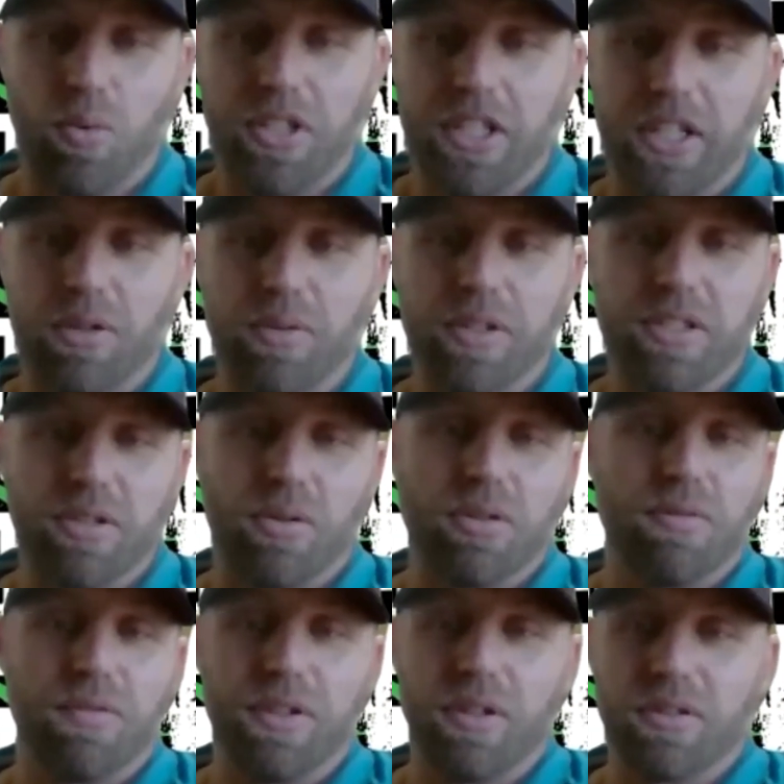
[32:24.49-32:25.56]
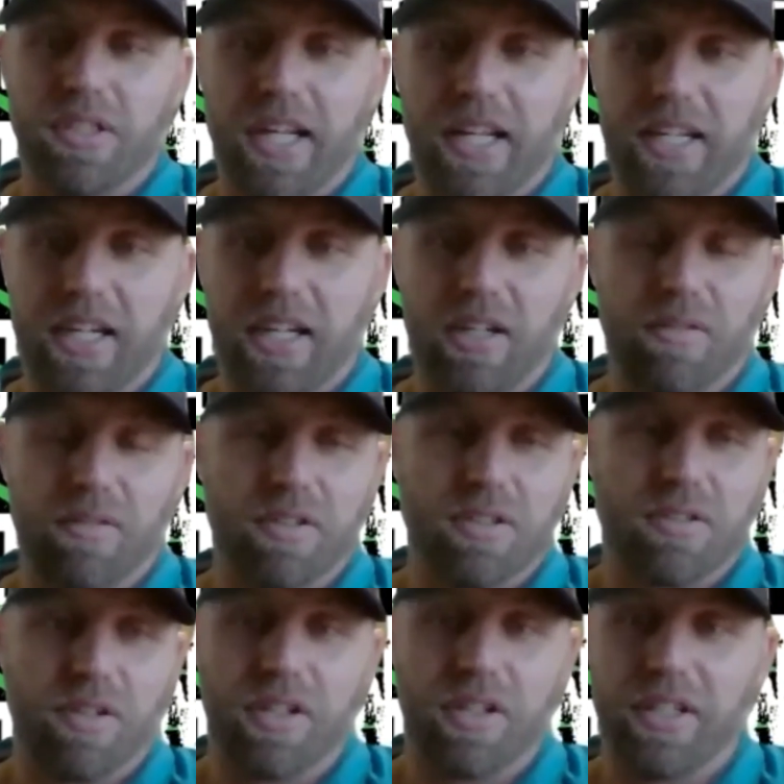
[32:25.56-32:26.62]
which in a result, if we don't take care of,
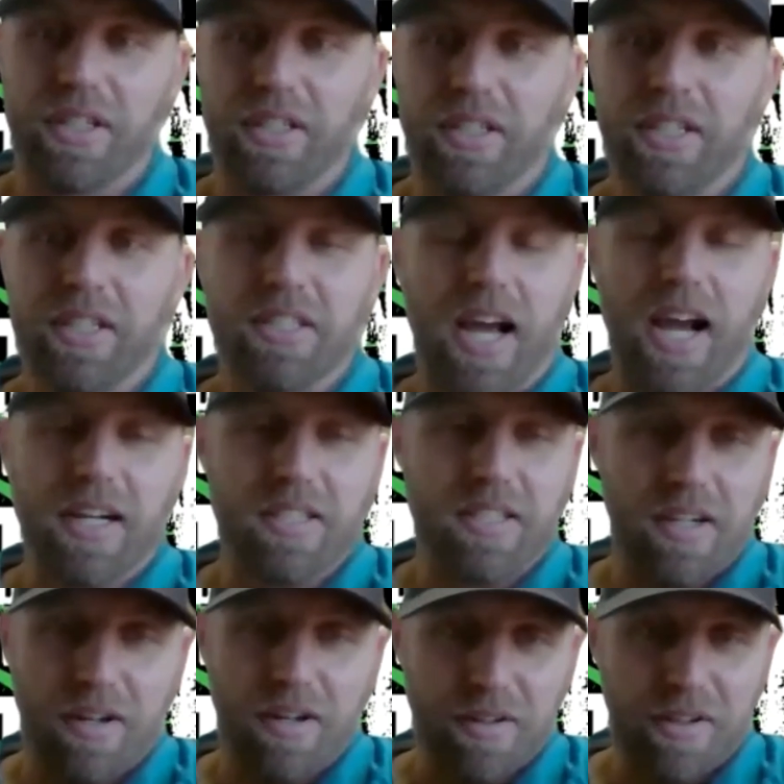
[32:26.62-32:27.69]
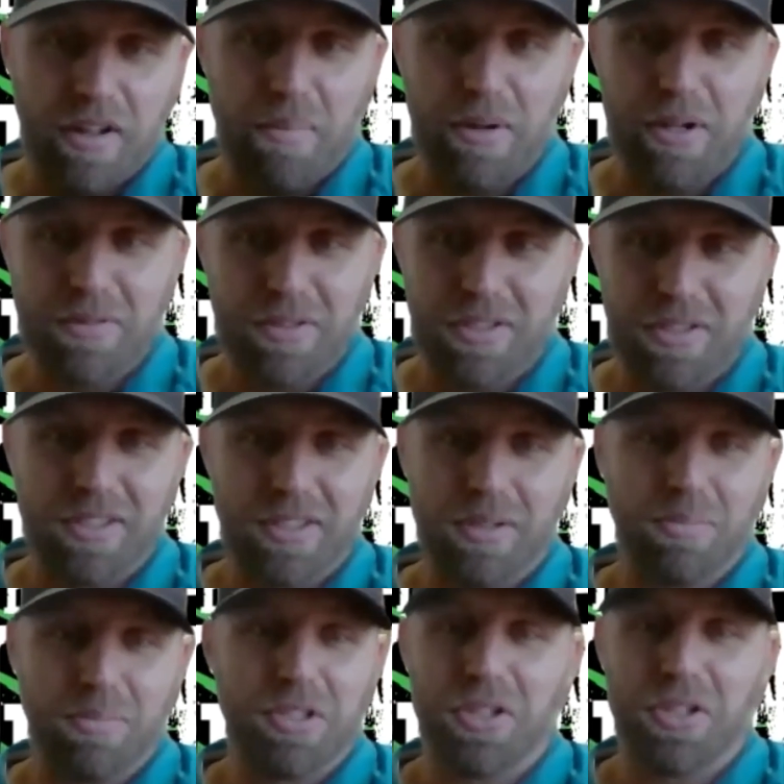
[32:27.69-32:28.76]
is very taxing on the immune
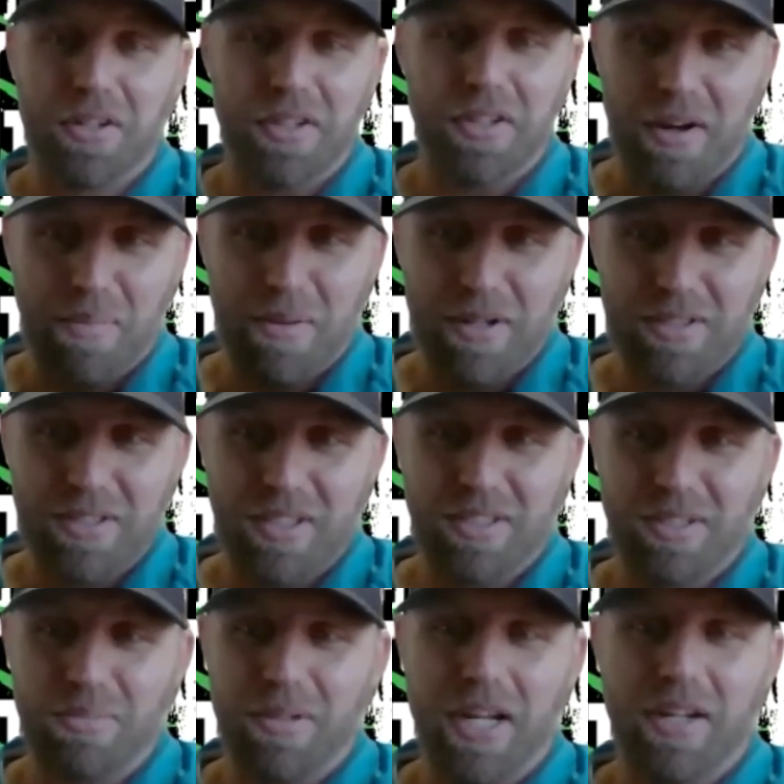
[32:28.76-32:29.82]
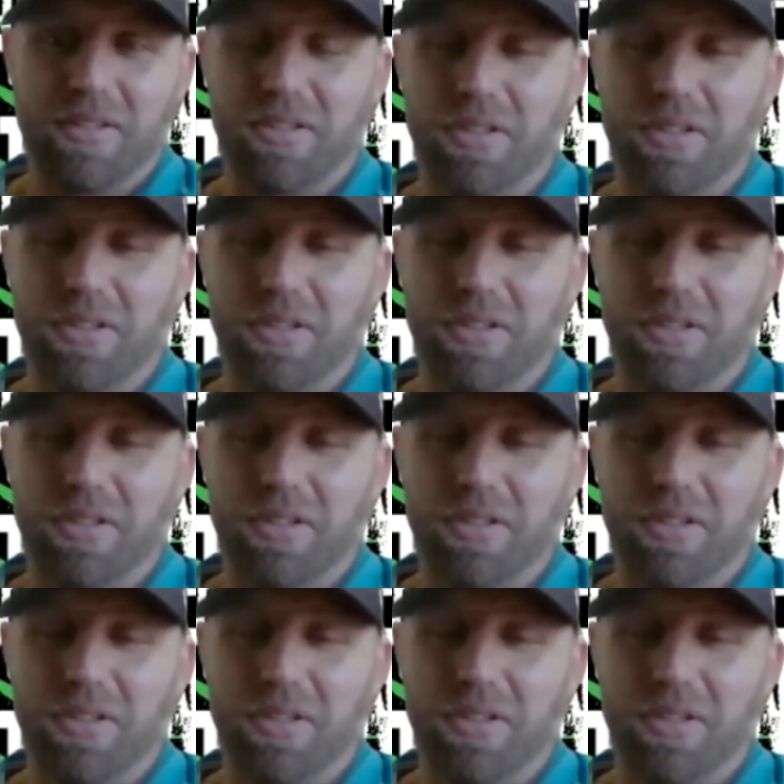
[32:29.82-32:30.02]
system and drawing that immune system down.